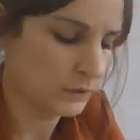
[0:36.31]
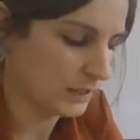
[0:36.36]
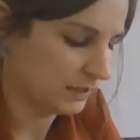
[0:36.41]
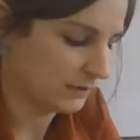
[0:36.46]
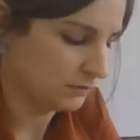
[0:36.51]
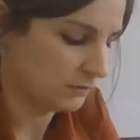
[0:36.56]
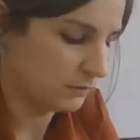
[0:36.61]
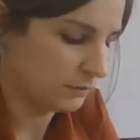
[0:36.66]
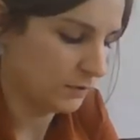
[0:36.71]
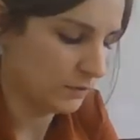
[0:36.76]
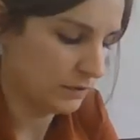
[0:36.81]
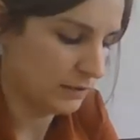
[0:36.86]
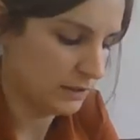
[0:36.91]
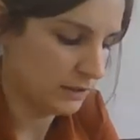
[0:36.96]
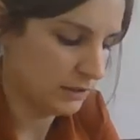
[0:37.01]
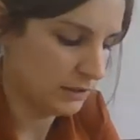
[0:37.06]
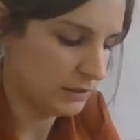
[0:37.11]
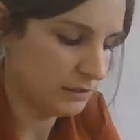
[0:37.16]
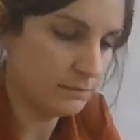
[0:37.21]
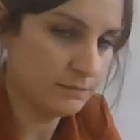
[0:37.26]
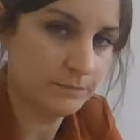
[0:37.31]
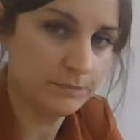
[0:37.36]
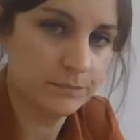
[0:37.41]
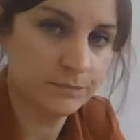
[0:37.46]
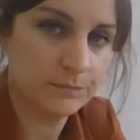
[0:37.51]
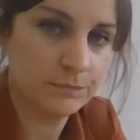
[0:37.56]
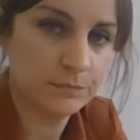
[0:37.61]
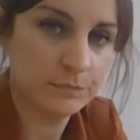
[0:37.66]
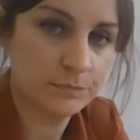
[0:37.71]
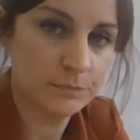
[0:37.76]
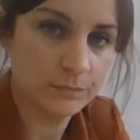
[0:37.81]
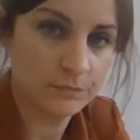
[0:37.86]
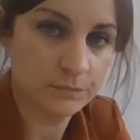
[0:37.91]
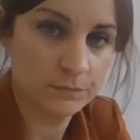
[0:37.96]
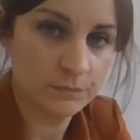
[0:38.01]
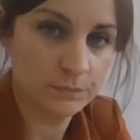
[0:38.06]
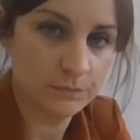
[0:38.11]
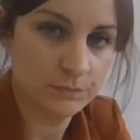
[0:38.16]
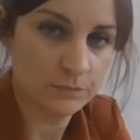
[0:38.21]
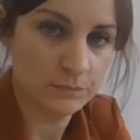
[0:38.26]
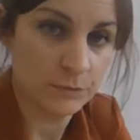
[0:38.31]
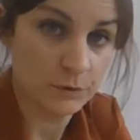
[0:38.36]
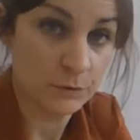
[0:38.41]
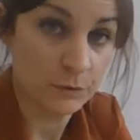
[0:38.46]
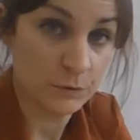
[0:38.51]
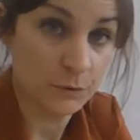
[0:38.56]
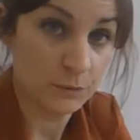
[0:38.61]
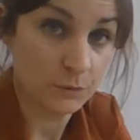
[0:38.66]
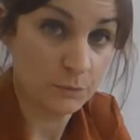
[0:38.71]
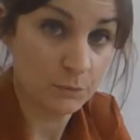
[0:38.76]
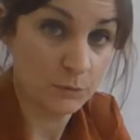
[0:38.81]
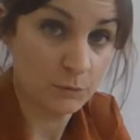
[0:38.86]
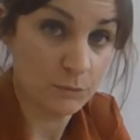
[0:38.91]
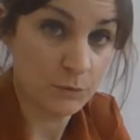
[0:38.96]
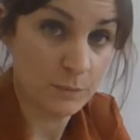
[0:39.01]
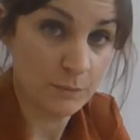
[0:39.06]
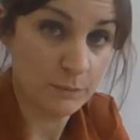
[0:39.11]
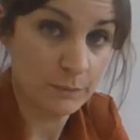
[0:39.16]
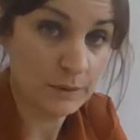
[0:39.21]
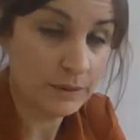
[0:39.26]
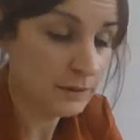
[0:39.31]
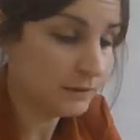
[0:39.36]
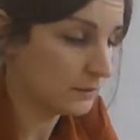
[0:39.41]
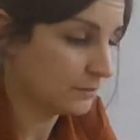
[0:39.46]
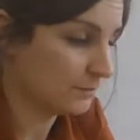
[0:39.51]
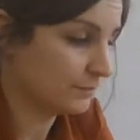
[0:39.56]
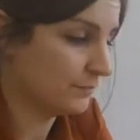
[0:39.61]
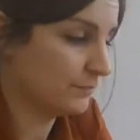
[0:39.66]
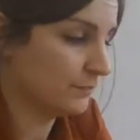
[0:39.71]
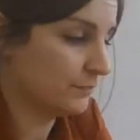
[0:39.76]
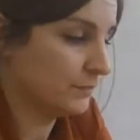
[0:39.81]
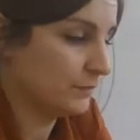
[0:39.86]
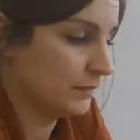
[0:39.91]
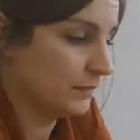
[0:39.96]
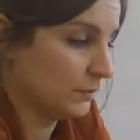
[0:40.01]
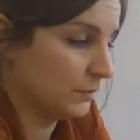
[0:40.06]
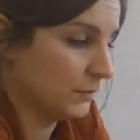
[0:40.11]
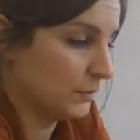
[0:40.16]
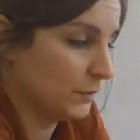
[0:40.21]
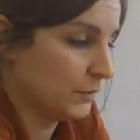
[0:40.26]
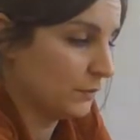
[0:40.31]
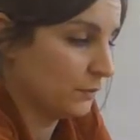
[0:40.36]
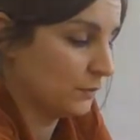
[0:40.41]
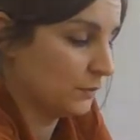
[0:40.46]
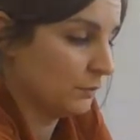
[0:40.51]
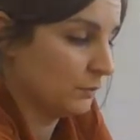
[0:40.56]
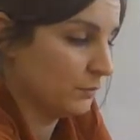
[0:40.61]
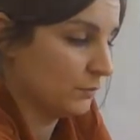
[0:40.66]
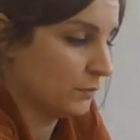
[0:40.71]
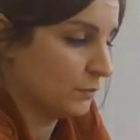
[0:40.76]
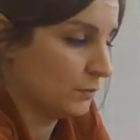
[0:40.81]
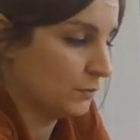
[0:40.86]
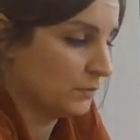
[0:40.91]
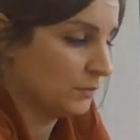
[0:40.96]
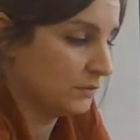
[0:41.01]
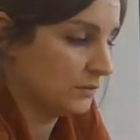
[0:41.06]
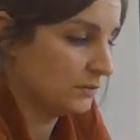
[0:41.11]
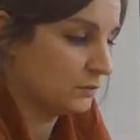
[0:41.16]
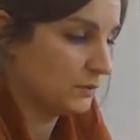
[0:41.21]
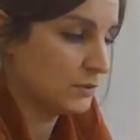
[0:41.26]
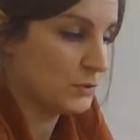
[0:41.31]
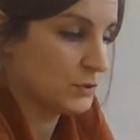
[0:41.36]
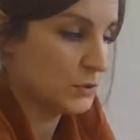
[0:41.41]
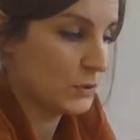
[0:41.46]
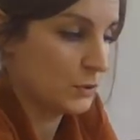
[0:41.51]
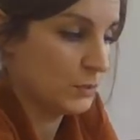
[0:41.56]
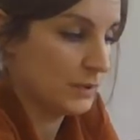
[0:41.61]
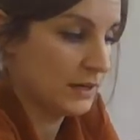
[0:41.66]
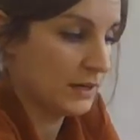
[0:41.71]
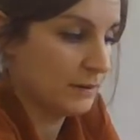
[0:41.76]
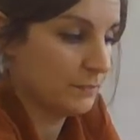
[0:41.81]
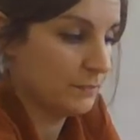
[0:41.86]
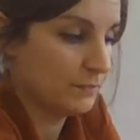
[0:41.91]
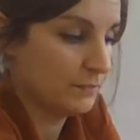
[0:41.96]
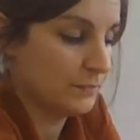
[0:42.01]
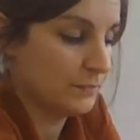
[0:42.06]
Okay, so we've got here, we've got a group of 1 pig, got a group of horses with 2 in it.